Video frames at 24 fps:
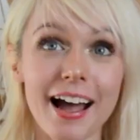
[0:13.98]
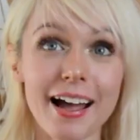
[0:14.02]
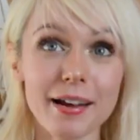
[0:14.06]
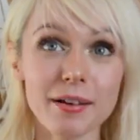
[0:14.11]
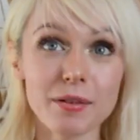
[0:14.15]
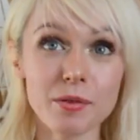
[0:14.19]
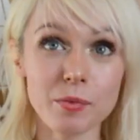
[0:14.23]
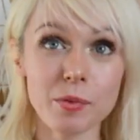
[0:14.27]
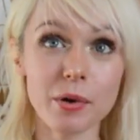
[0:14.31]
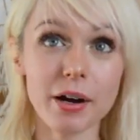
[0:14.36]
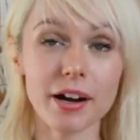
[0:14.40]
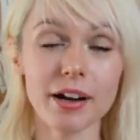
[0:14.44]
I
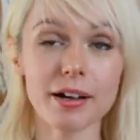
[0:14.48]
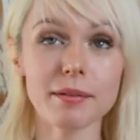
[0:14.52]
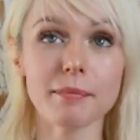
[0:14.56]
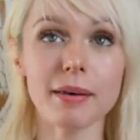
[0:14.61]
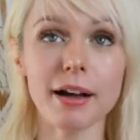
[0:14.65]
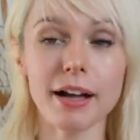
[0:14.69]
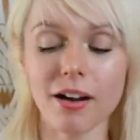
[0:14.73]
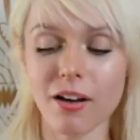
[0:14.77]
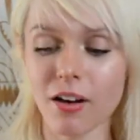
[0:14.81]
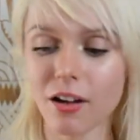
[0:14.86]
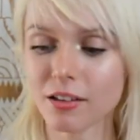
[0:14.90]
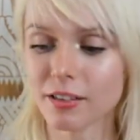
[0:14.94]
am wearing
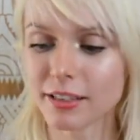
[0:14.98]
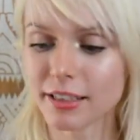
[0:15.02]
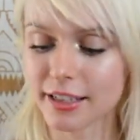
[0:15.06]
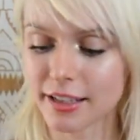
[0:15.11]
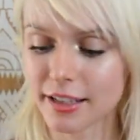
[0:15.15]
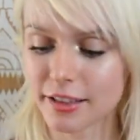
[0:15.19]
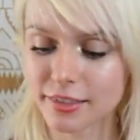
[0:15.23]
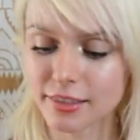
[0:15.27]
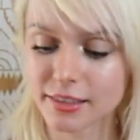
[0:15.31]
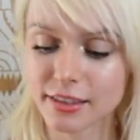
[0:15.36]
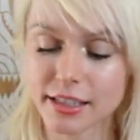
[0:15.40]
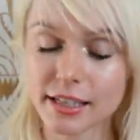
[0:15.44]
my
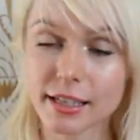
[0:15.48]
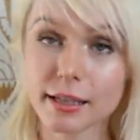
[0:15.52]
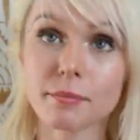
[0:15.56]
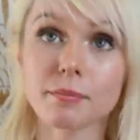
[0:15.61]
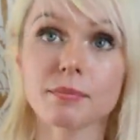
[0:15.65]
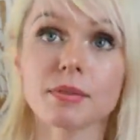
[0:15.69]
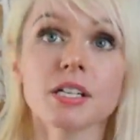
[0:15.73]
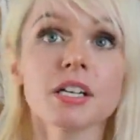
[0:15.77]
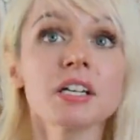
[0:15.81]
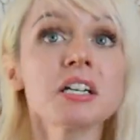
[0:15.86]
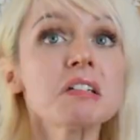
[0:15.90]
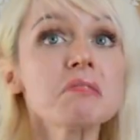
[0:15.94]
holiday
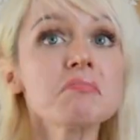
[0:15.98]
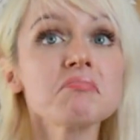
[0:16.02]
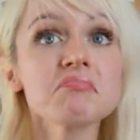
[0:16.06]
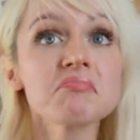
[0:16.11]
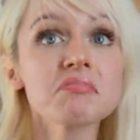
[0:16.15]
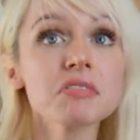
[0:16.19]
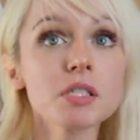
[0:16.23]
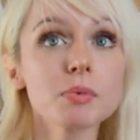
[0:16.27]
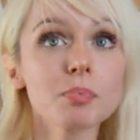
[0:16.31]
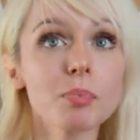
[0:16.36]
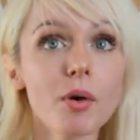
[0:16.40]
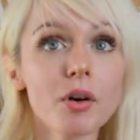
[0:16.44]
themed
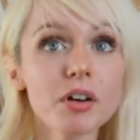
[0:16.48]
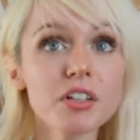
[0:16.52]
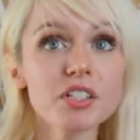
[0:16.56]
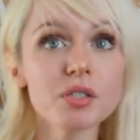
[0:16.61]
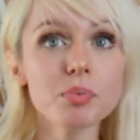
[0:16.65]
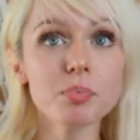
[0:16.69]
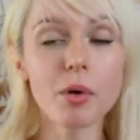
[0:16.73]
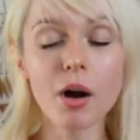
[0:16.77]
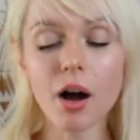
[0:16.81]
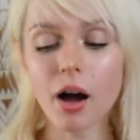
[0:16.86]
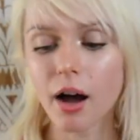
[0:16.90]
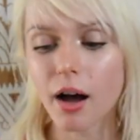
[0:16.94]

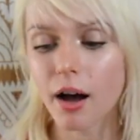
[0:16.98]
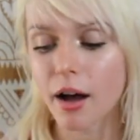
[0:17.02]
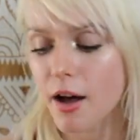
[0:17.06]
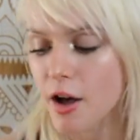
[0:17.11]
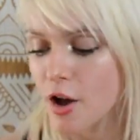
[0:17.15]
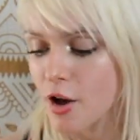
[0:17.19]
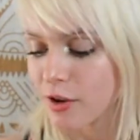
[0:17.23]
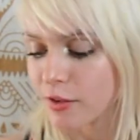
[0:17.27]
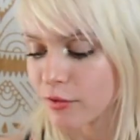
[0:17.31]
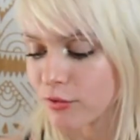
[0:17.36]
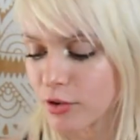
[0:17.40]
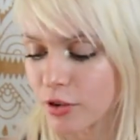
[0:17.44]
sports bra
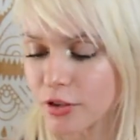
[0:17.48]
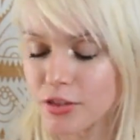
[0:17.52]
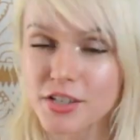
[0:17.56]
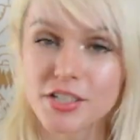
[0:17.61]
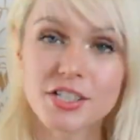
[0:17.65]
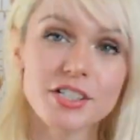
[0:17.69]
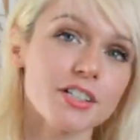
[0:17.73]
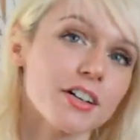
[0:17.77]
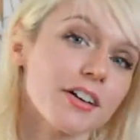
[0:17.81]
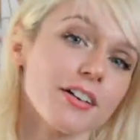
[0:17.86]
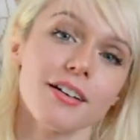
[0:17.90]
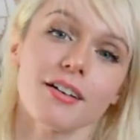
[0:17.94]
for the
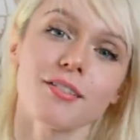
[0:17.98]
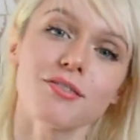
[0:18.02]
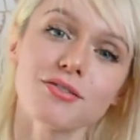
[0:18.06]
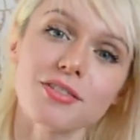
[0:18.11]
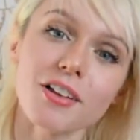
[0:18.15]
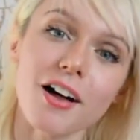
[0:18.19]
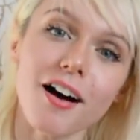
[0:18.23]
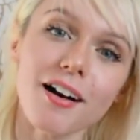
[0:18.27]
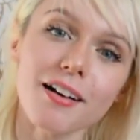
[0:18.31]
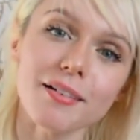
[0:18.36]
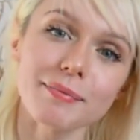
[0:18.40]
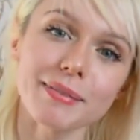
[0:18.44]
start of
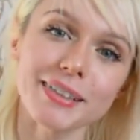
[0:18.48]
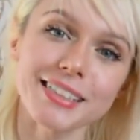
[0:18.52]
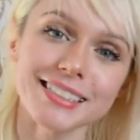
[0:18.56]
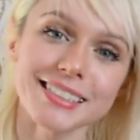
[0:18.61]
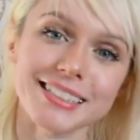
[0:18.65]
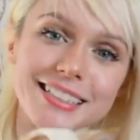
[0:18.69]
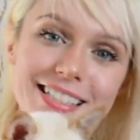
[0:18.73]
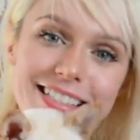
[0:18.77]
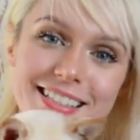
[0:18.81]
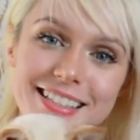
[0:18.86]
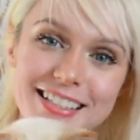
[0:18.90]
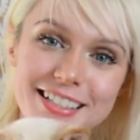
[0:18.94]
Vlogmas
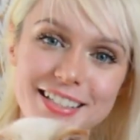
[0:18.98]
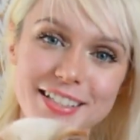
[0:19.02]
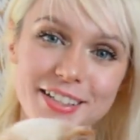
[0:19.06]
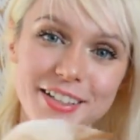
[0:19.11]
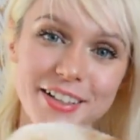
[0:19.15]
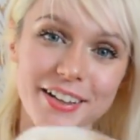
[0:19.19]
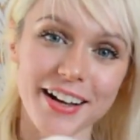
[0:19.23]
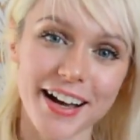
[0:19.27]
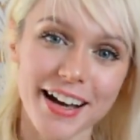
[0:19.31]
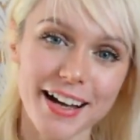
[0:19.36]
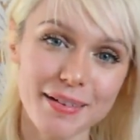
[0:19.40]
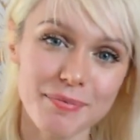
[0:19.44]
because this
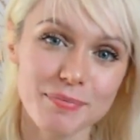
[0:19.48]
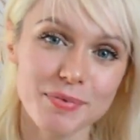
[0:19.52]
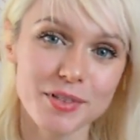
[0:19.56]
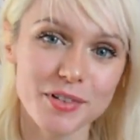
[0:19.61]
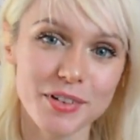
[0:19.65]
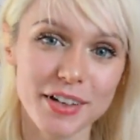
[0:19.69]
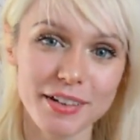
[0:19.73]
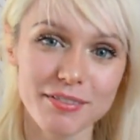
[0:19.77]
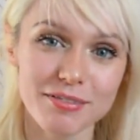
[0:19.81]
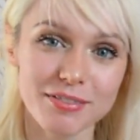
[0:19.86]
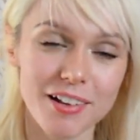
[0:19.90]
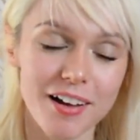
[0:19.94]
year I am
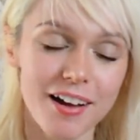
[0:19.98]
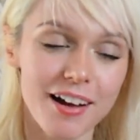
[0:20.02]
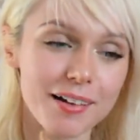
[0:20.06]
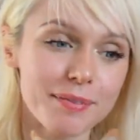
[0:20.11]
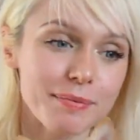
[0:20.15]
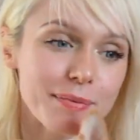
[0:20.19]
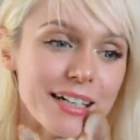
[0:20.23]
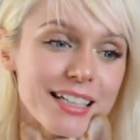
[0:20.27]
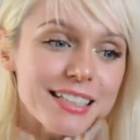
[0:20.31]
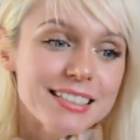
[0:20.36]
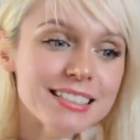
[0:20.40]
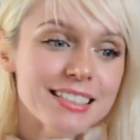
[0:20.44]
doing
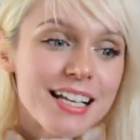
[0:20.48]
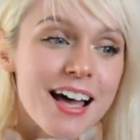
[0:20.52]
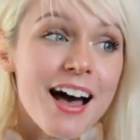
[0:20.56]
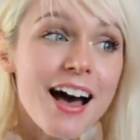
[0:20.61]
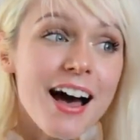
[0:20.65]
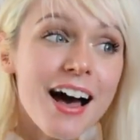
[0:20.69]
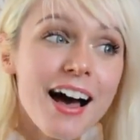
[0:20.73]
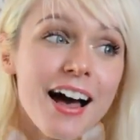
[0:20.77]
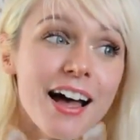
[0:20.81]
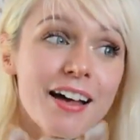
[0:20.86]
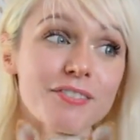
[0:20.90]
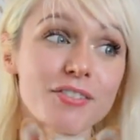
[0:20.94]
Vlogmas.
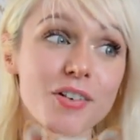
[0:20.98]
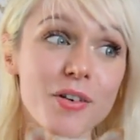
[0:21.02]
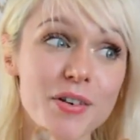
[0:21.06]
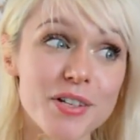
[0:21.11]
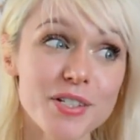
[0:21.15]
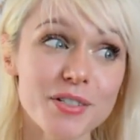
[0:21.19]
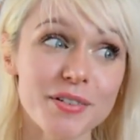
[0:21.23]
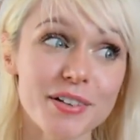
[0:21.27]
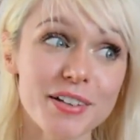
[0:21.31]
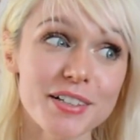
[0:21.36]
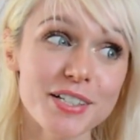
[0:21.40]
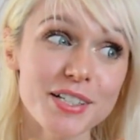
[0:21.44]
I've
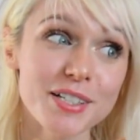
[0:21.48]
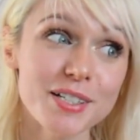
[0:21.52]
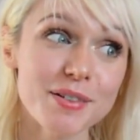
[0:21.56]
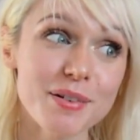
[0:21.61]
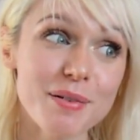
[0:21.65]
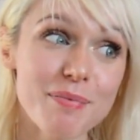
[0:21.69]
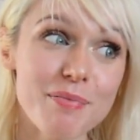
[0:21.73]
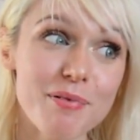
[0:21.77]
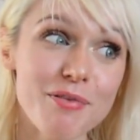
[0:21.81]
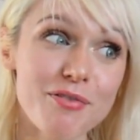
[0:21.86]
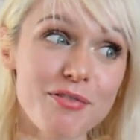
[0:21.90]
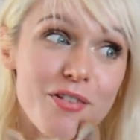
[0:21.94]
always wanted to
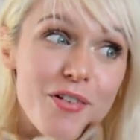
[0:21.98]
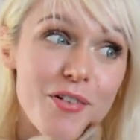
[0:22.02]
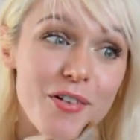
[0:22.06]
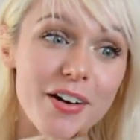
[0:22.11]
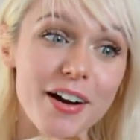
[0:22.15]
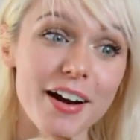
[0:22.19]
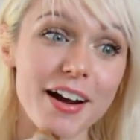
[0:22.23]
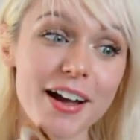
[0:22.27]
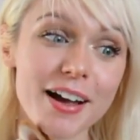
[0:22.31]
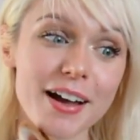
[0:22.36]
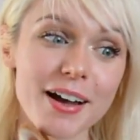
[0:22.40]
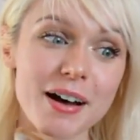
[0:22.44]
do it
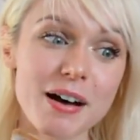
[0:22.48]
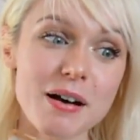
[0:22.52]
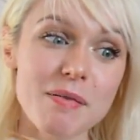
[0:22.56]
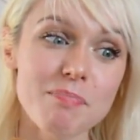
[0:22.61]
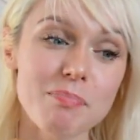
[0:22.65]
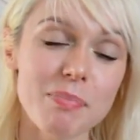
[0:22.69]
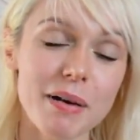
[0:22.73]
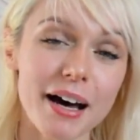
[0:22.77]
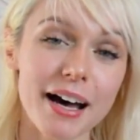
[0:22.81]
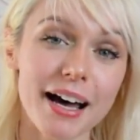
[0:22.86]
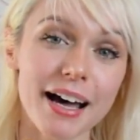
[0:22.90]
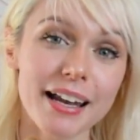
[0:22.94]
before,
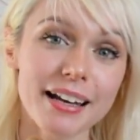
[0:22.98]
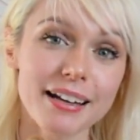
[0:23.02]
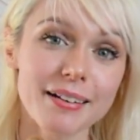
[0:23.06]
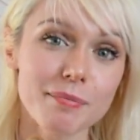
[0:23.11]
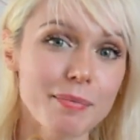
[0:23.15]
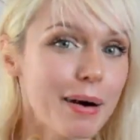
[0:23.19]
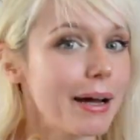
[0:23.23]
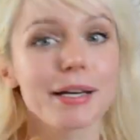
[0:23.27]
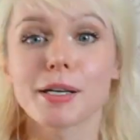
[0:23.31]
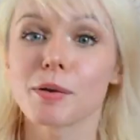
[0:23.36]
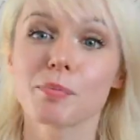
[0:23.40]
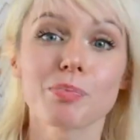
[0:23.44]
but
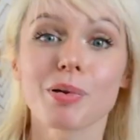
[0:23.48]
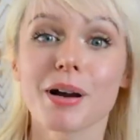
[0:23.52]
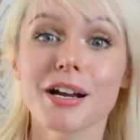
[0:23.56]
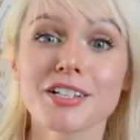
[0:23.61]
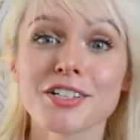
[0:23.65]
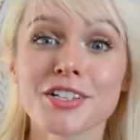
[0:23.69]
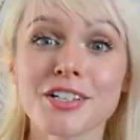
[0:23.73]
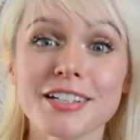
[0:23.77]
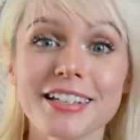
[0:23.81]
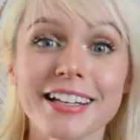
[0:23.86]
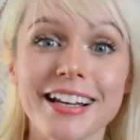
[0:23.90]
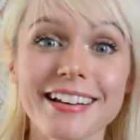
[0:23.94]
my
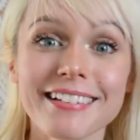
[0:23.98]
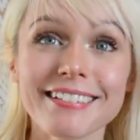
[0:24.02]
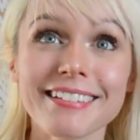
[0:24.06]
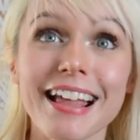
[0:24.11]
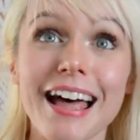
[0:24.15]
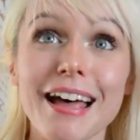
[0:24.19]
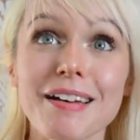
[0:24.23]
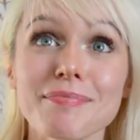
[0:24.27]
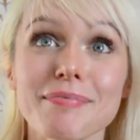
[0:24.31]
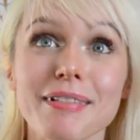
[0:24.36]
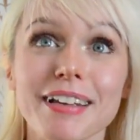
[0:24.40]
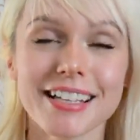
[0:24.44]
depression didn't
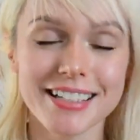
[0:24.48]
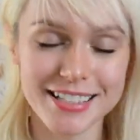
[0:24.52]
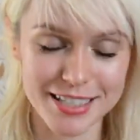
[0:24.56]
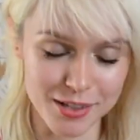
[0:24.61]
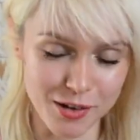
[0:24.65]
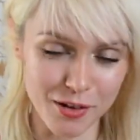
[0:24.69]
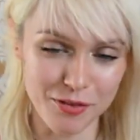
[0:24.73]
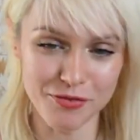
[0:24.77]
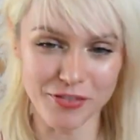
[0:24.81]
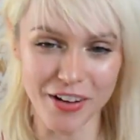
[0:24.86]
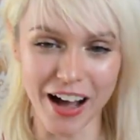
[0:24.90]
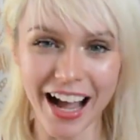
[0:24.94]
let me,
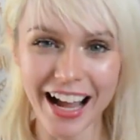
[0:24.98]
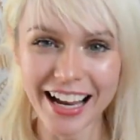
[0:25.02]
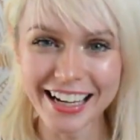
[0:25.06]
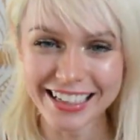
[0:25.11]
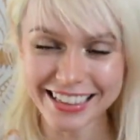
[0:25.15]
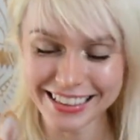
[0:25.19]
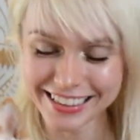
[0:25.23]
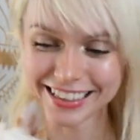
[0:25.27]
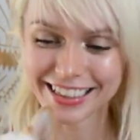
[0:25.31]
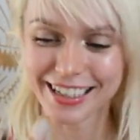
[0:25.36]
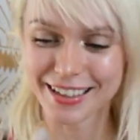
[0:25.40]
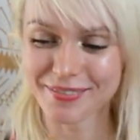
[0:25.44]
so
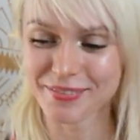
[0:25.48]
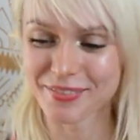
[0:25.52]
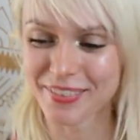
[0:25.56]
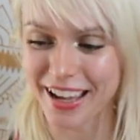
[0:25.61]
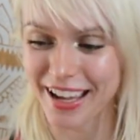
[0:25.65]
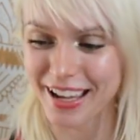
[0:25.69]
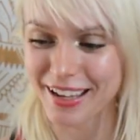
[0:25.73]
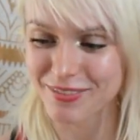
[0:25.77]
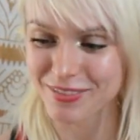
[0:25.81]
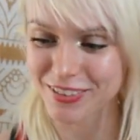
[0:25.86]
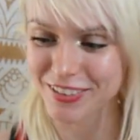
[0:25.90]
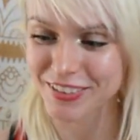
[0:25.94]
finally I'm
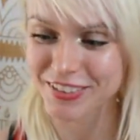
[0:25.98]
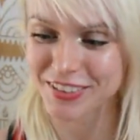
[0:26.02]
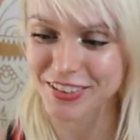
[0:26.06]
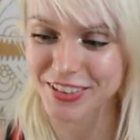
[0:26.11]
able